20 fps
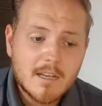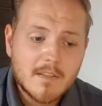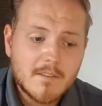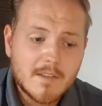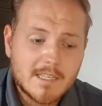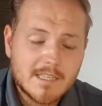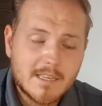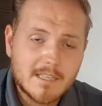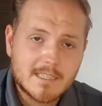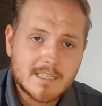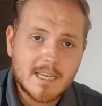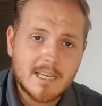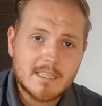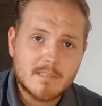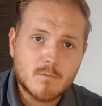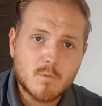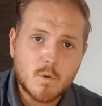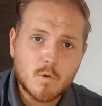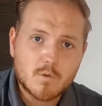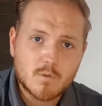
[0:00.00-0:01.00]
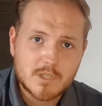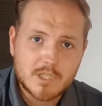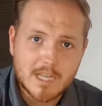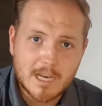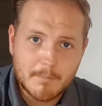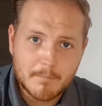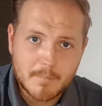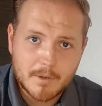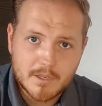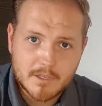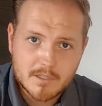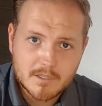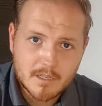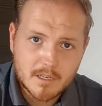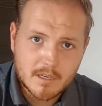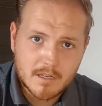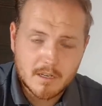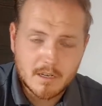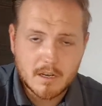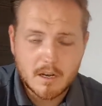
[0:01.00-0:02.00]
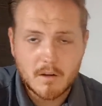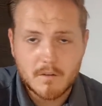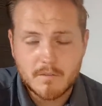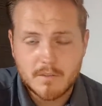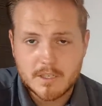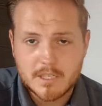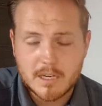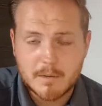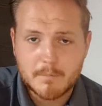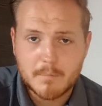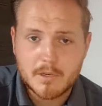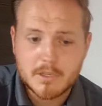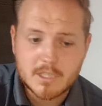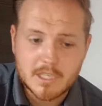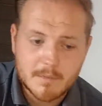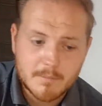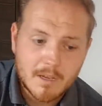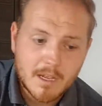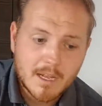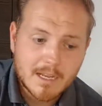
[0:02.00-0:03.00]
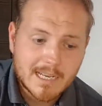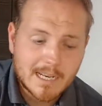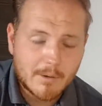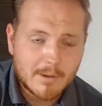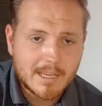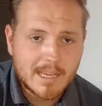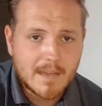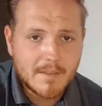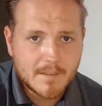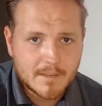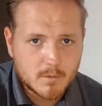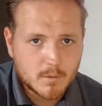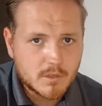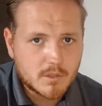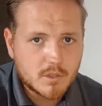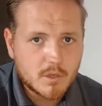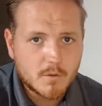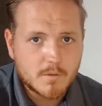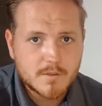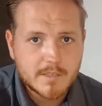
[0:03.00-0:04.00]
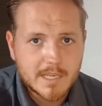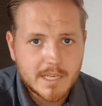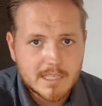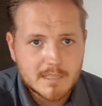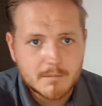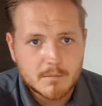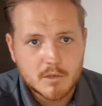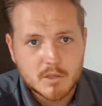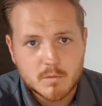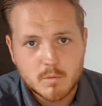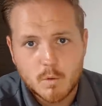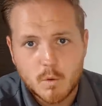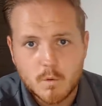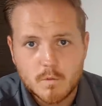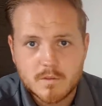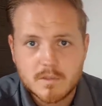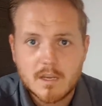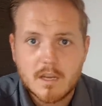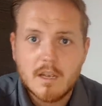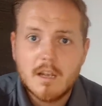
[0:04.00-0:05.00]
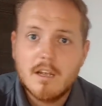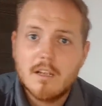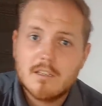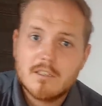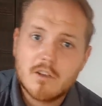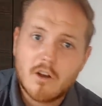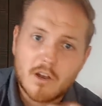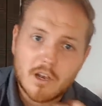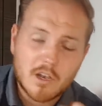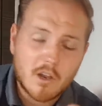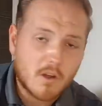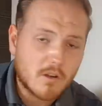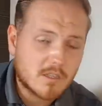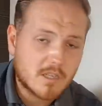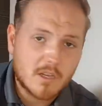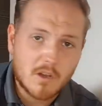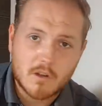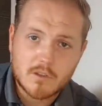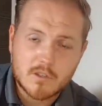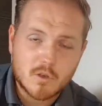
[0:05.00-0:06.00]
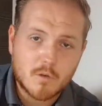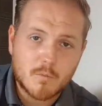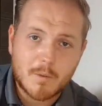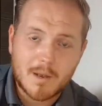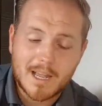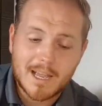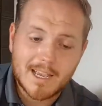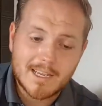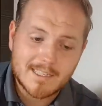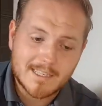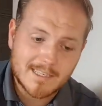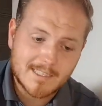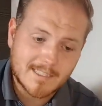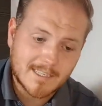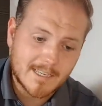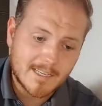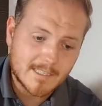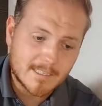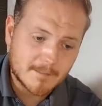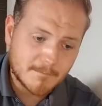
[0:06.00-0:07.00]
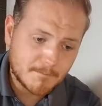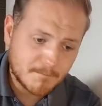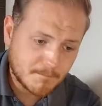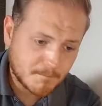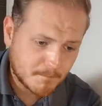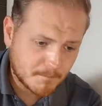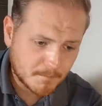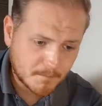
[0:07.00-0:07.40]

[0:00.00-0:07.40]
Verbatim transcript: This is the season Wolves were champions uh, of the Championship. Now again, this was a tough season because Wolves Signed lots and lots of good players this season.